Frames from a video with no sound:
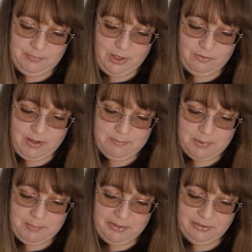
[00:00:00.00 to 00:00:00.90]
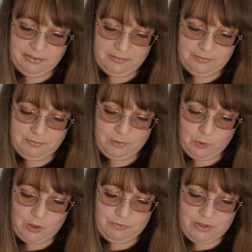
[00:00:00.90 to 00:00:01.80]
November month for full
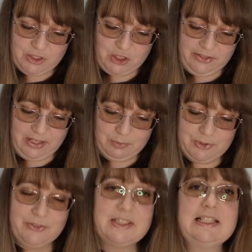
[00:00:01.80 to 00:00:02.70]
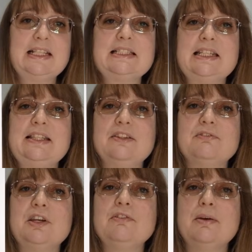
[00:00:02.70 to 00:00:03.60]
coverage, and that was on the 16th
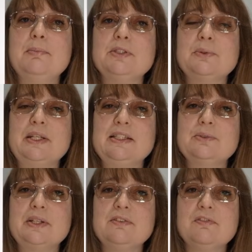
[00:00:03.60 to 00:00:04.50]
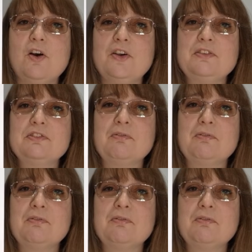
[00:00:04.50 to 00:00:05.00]
of November 2025.